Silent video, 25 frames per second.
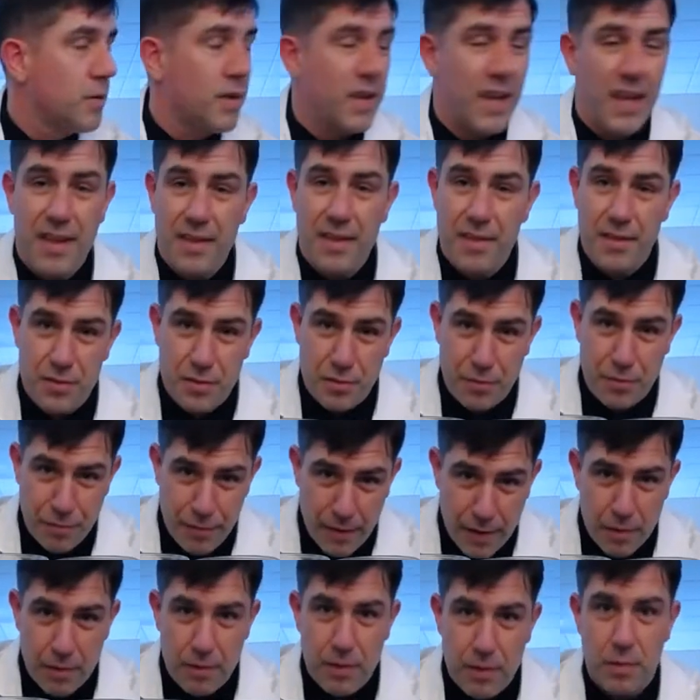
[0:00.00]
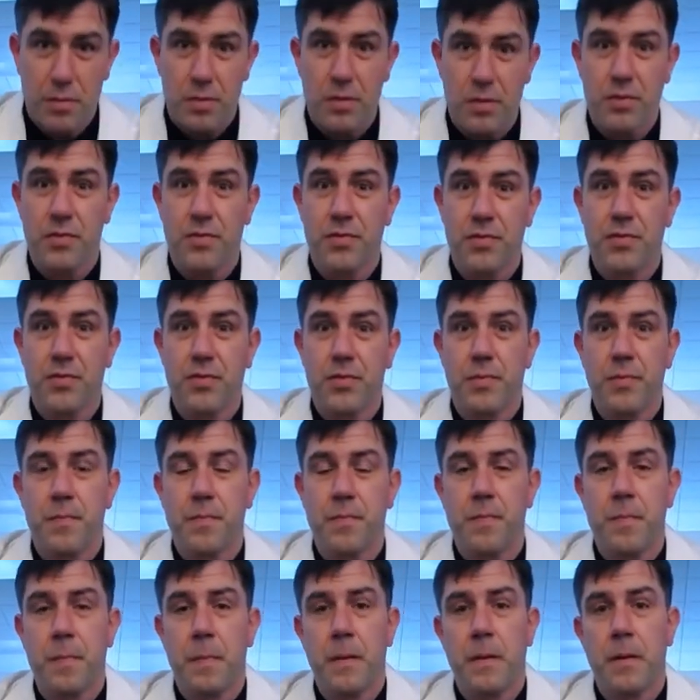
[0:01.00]
Okay, these are variables.
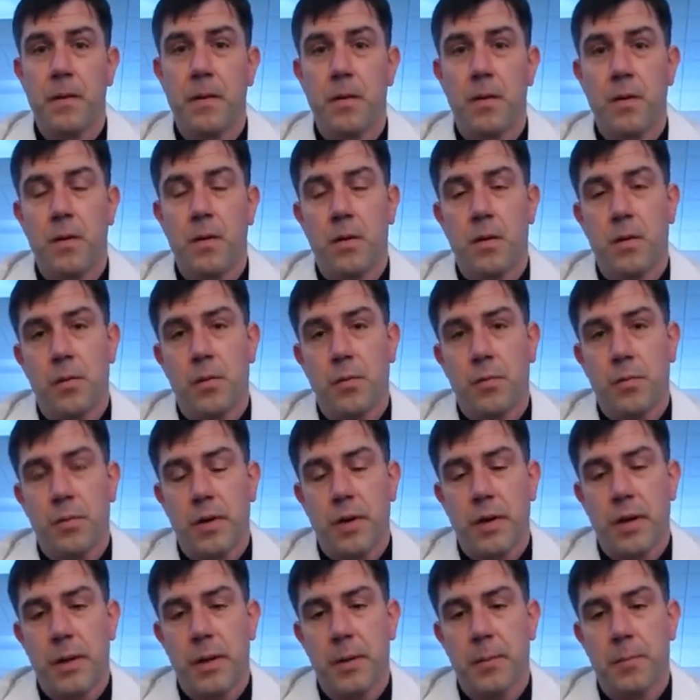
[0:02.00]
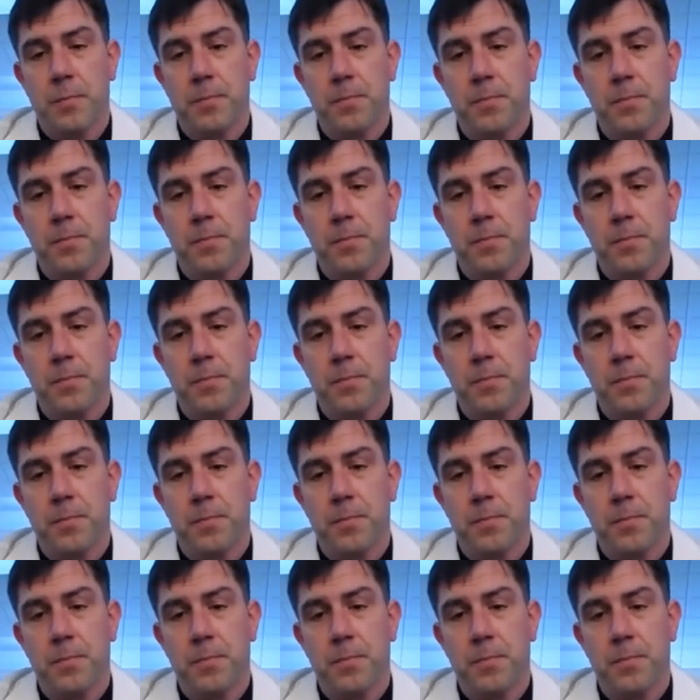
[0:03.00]
Okay.